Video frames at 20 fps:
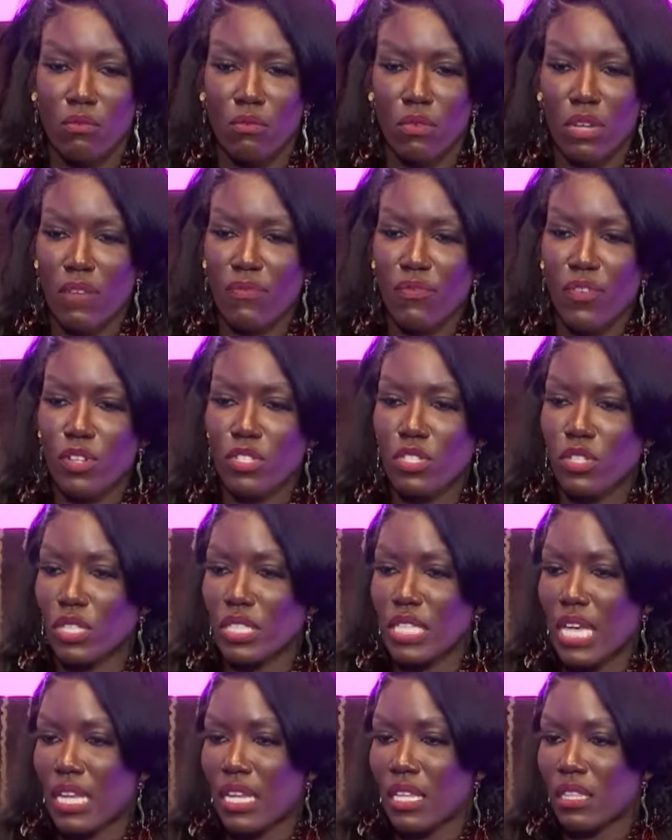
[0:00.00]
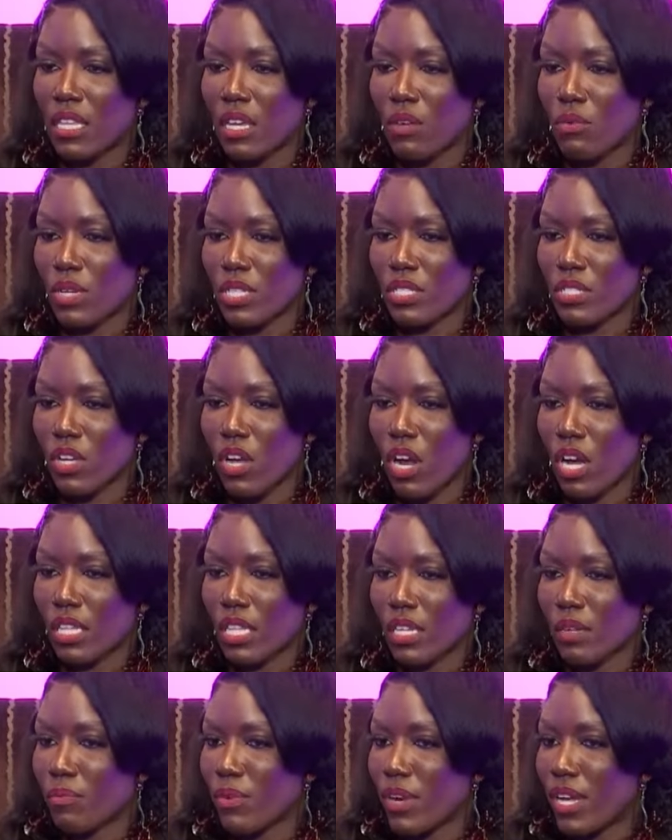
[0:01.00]
when I first looked at it, there was
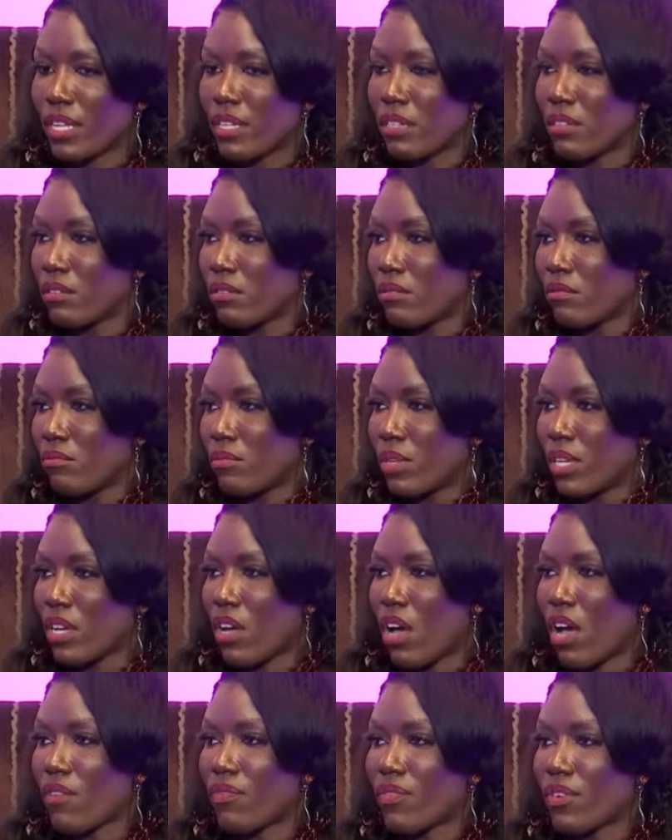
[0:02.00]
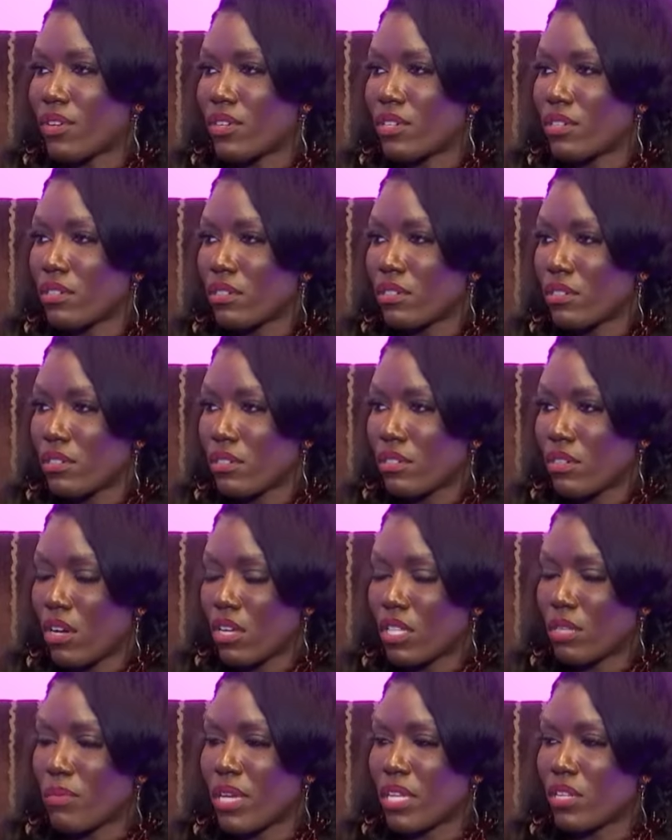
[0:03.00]
garlic bread being offered
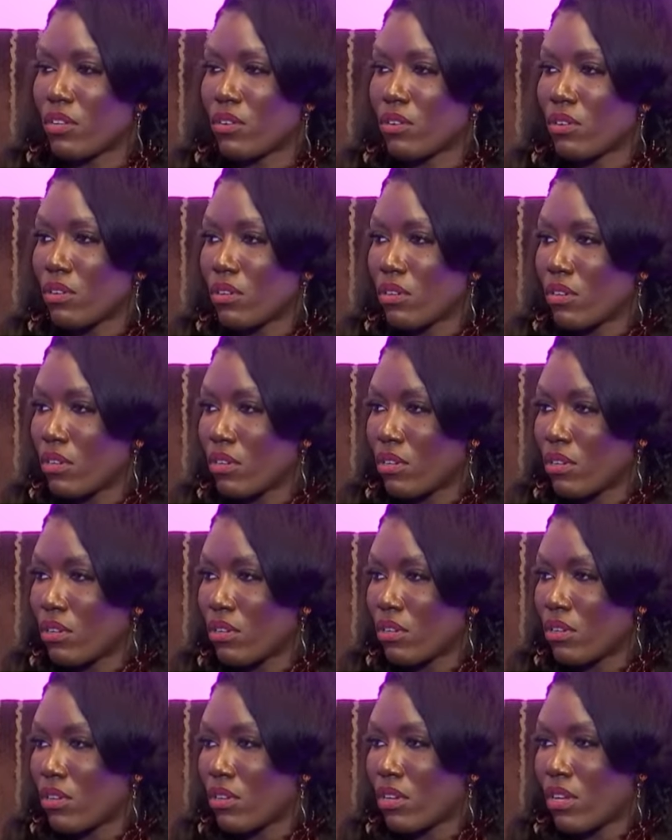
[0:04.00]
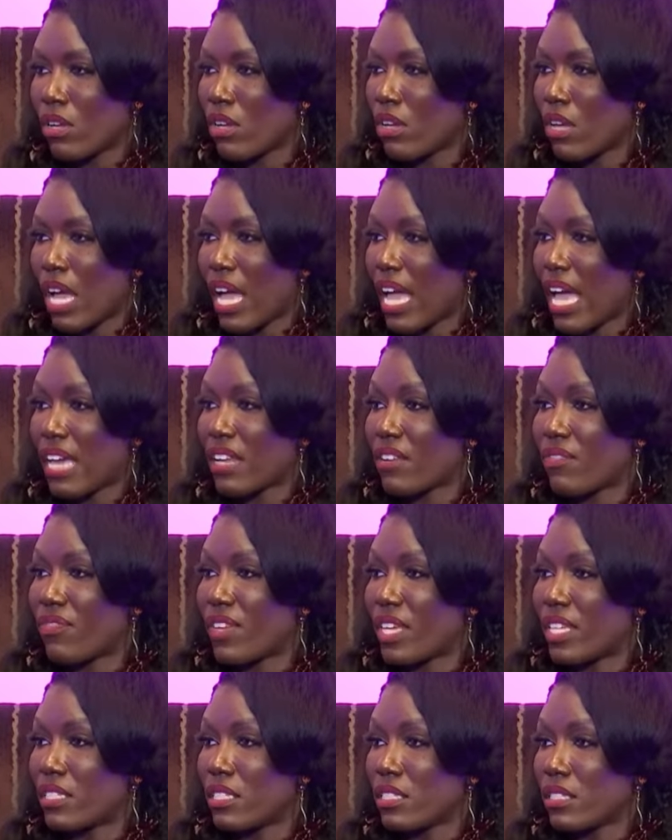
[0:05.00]
on the menu. I had a
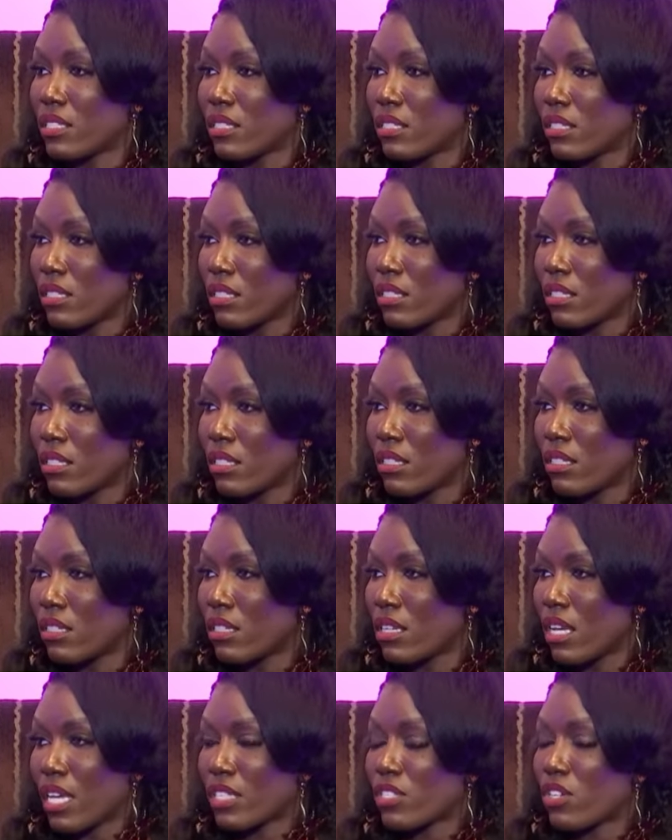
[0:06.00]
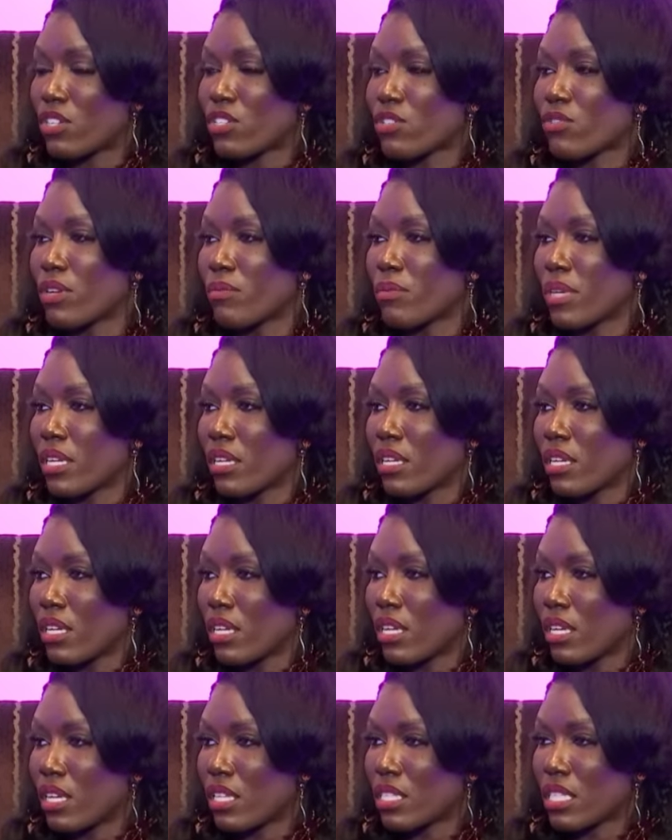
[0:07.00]
fit. I started screaming.
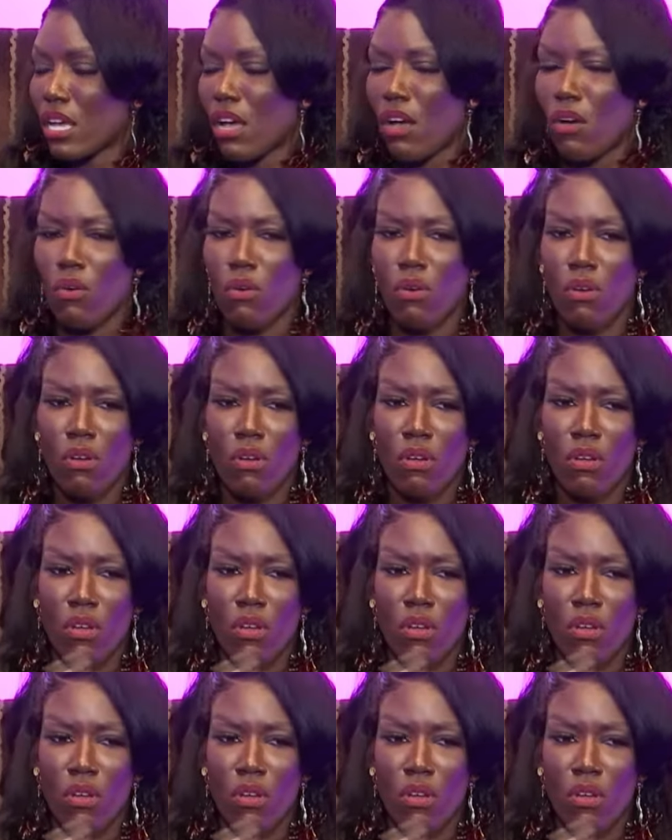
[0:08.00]
I was like, oh,